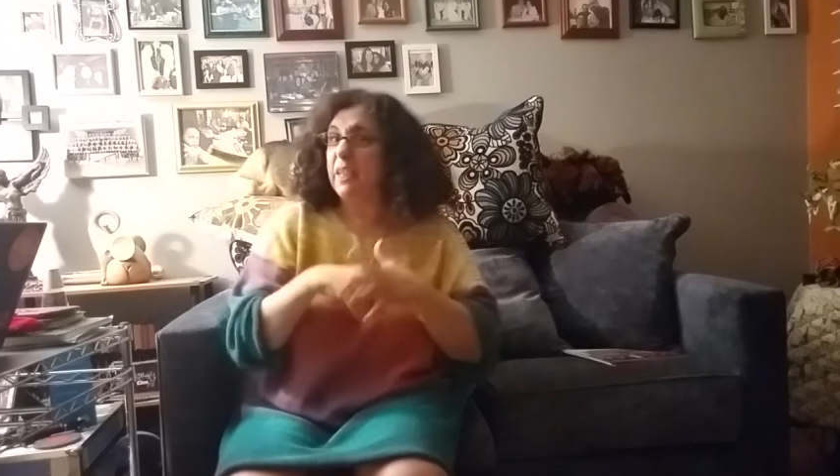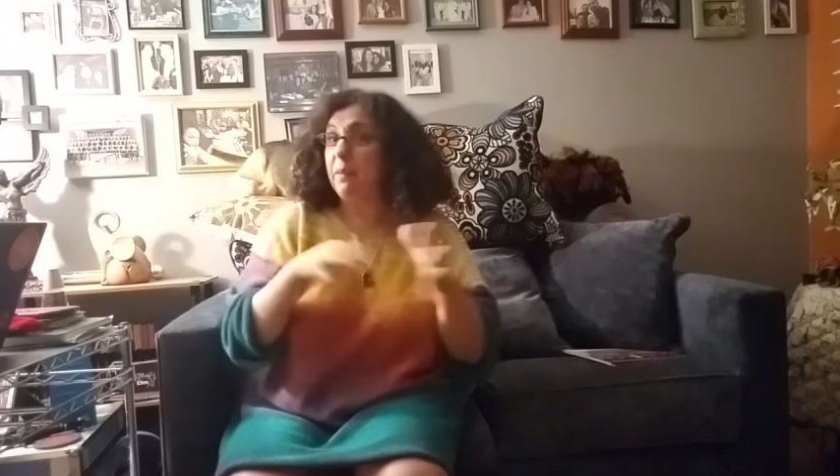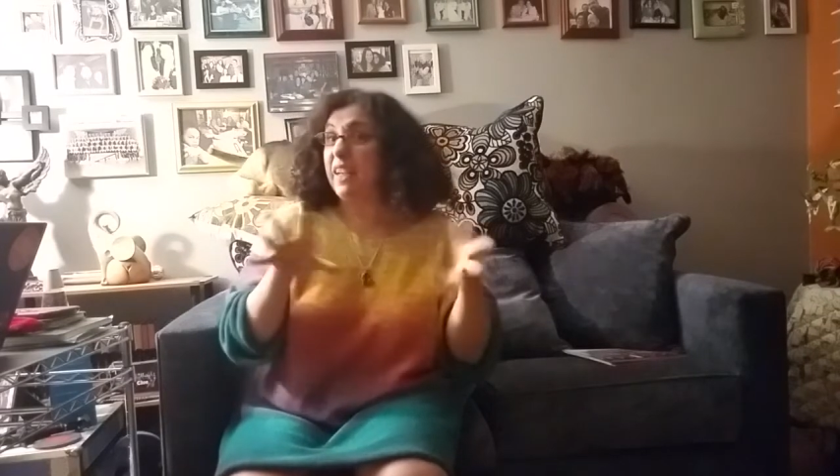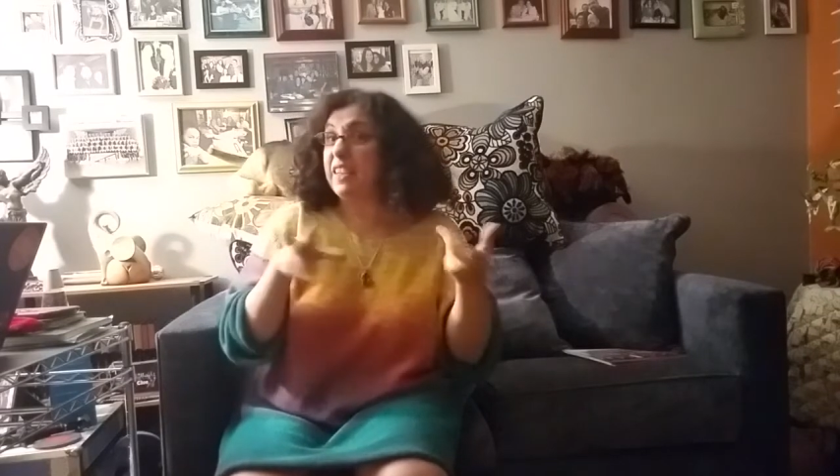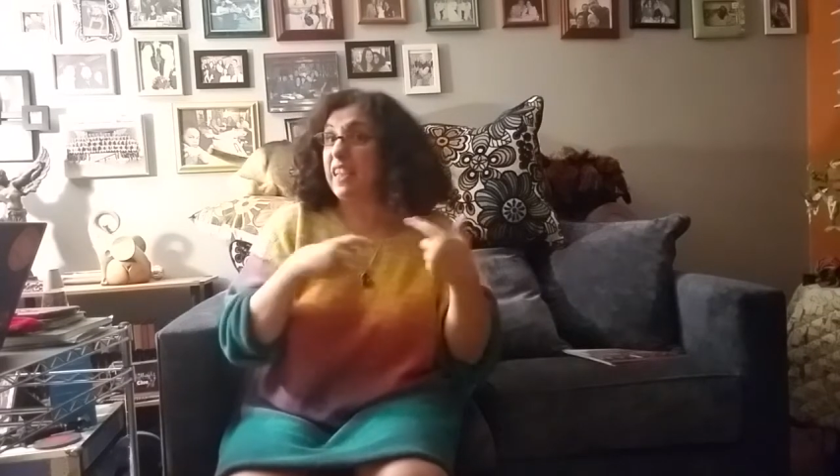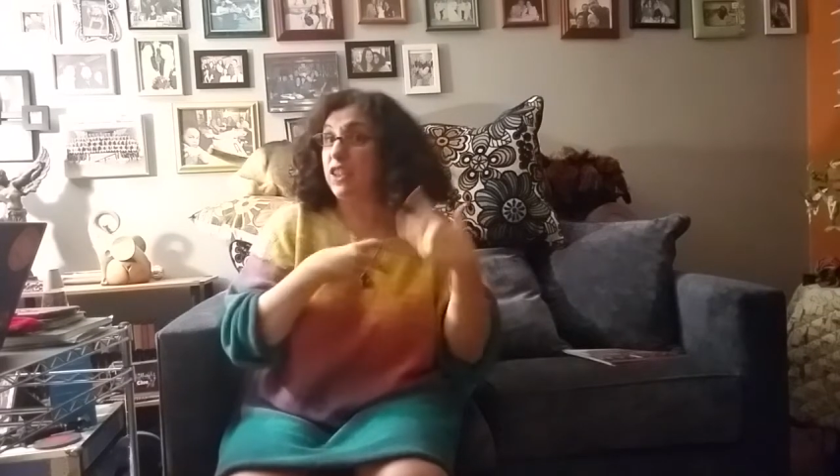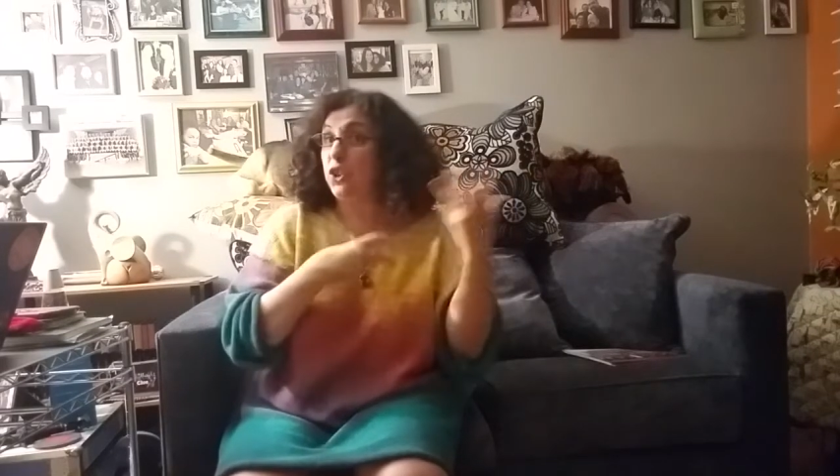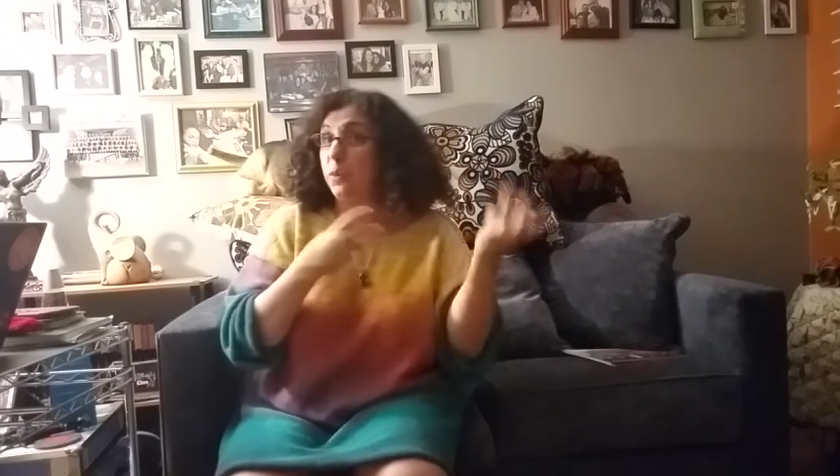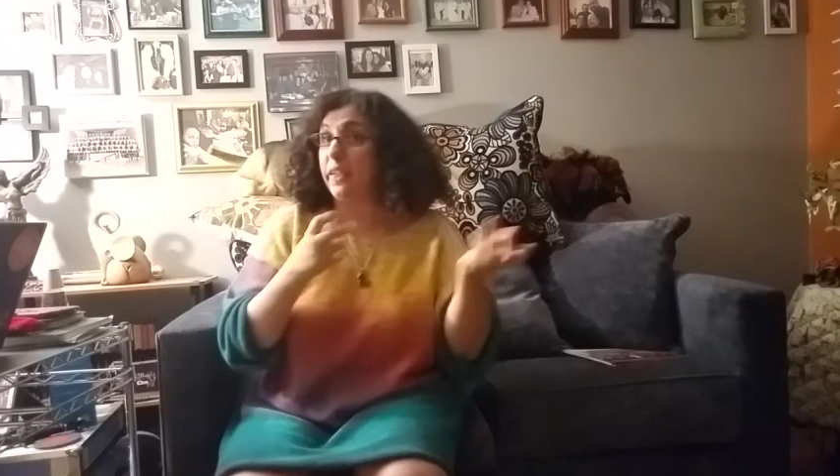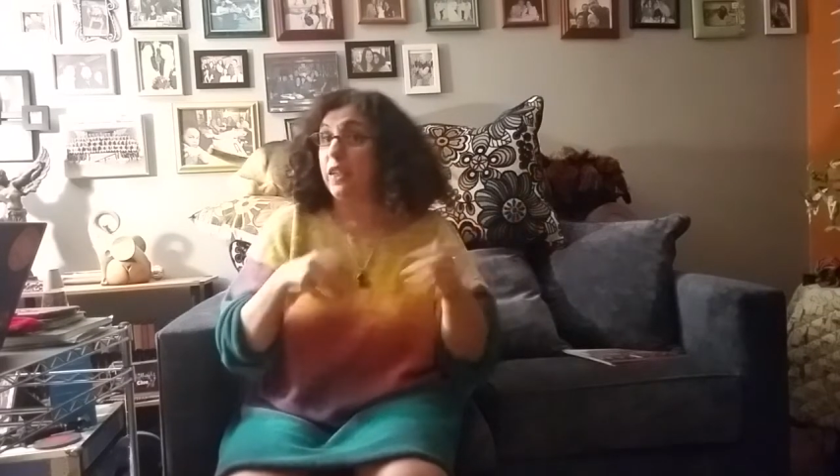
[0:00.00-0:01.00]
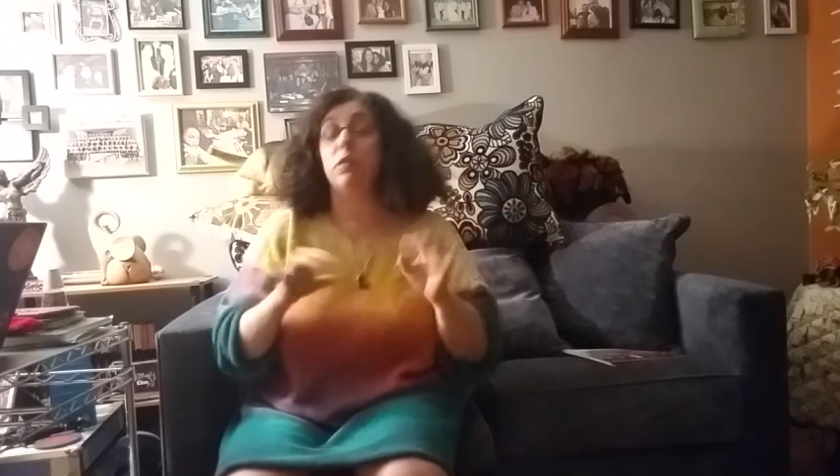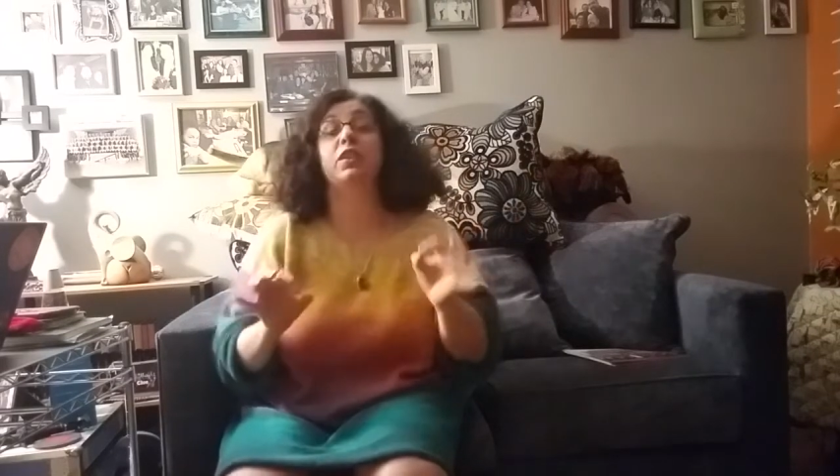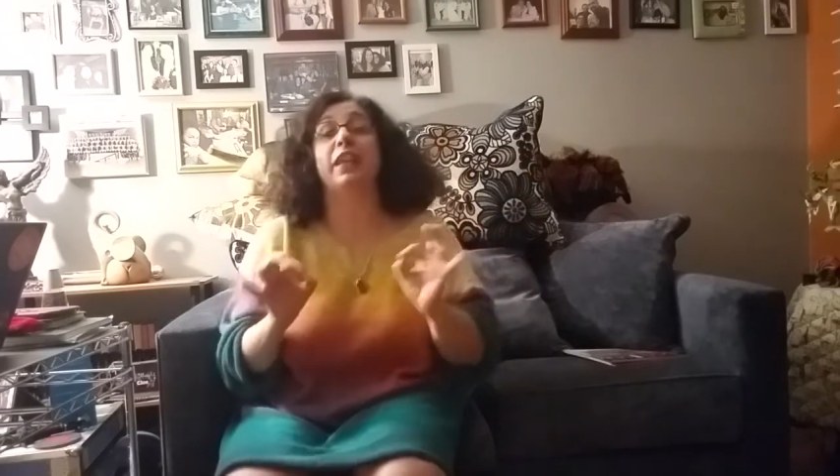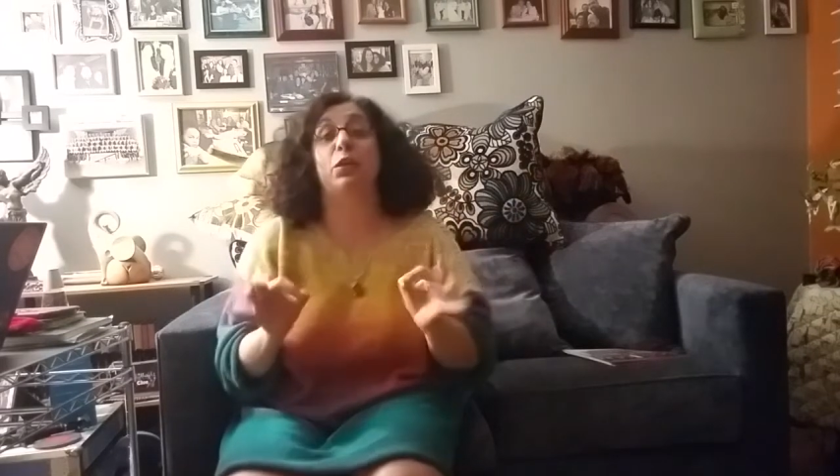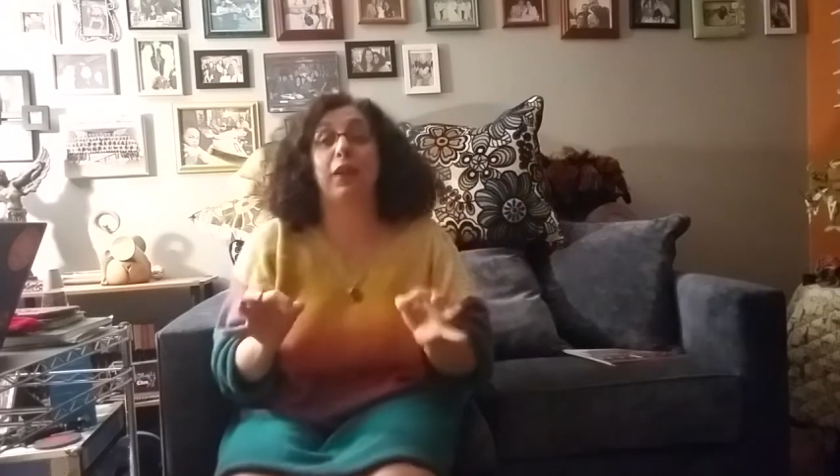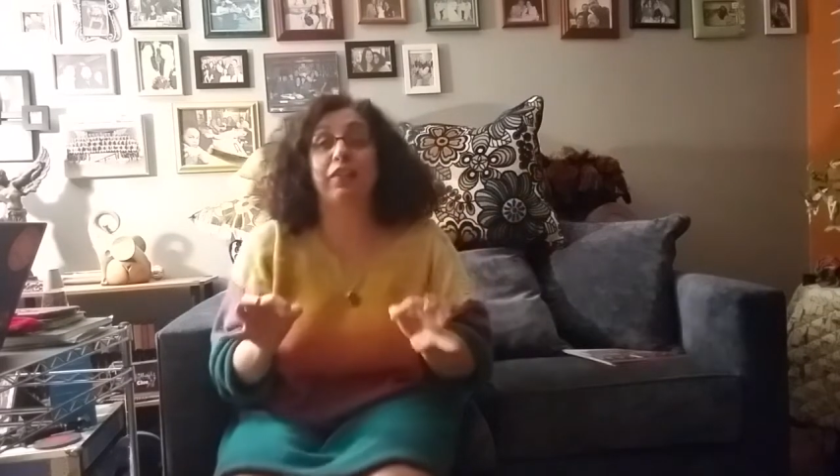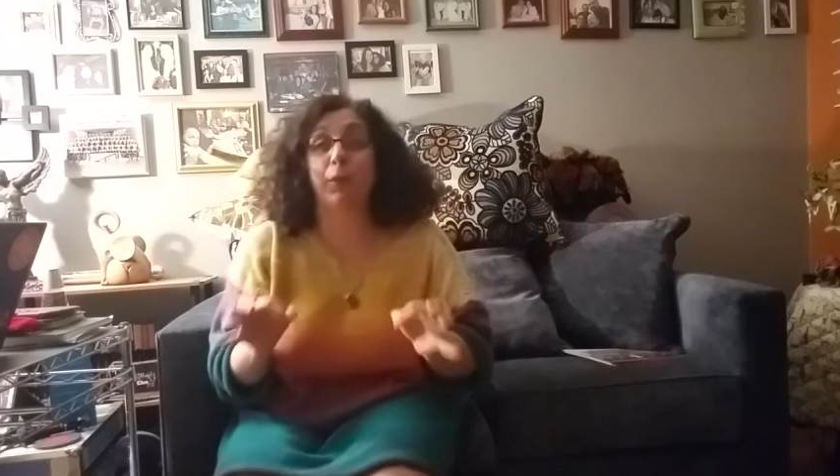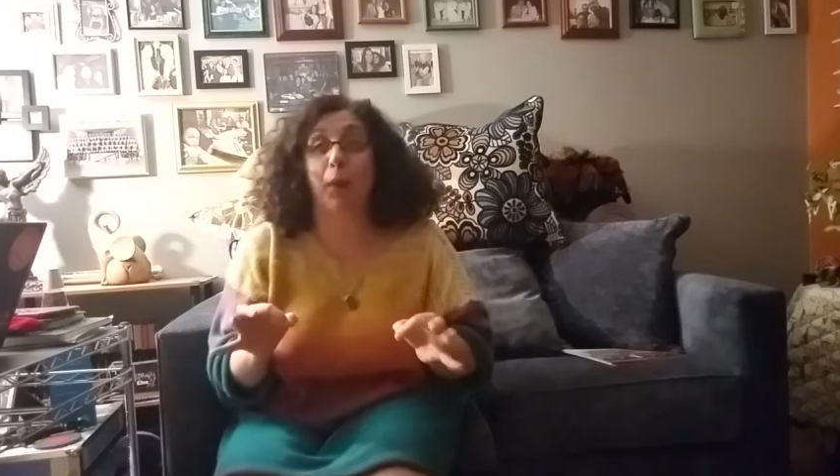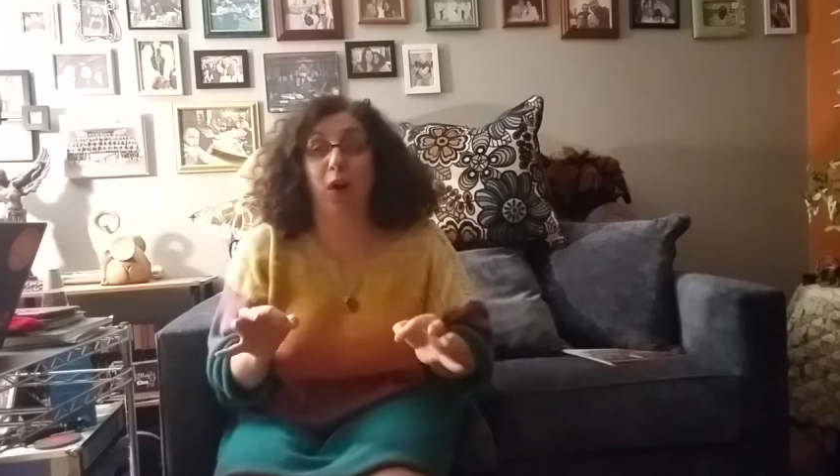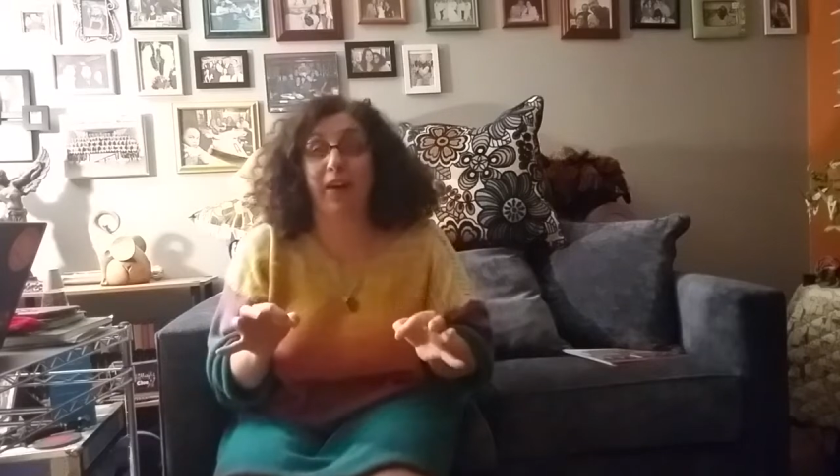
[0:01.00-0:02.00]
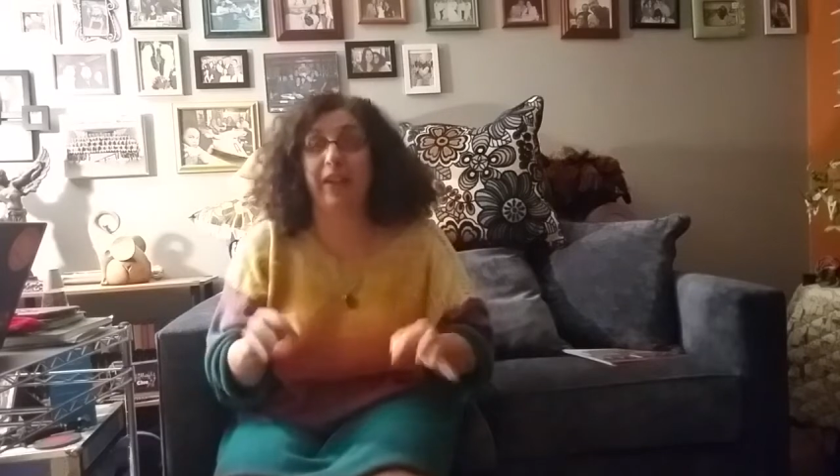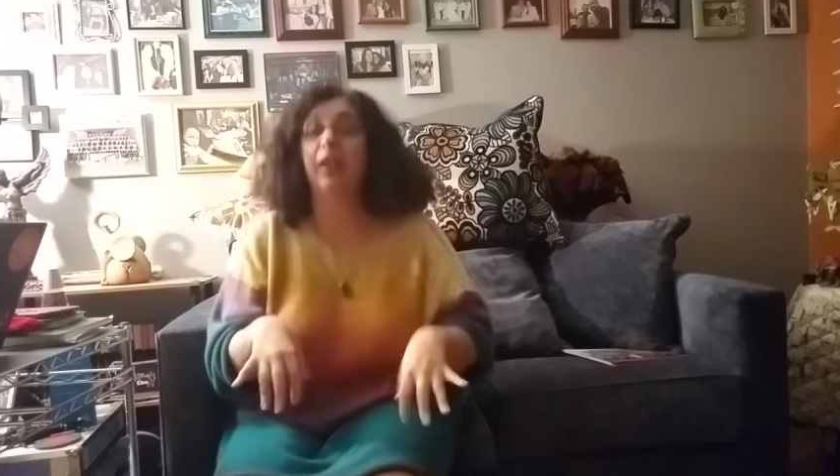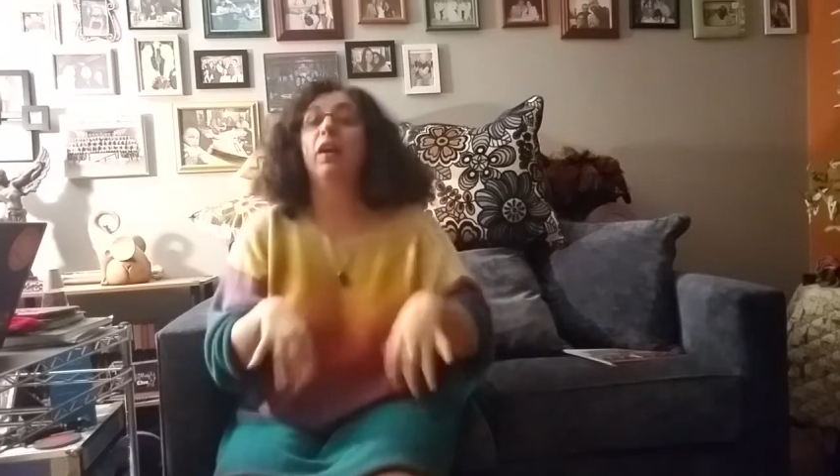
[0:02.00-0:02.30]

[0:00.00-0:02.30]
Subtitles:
I'm not exactly sure where you go because I don't have the part.